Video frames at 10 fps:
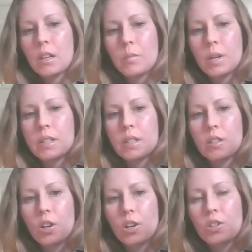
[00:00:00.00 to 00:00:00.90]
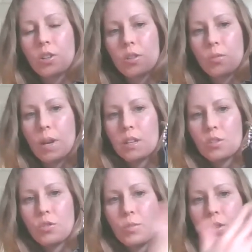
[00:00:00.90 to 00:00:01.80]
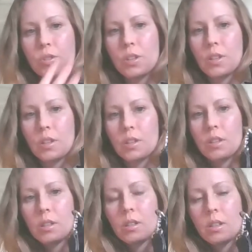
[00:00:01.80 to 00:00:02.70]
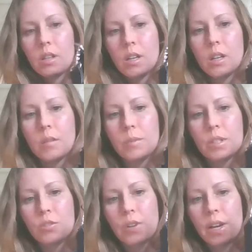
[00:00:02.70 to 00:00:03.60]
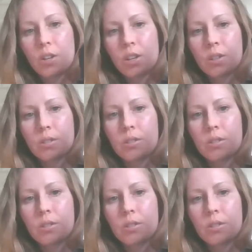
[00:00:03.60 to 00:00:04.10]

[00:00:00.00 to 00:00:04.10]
Because it's larger, the weight distribution is greater.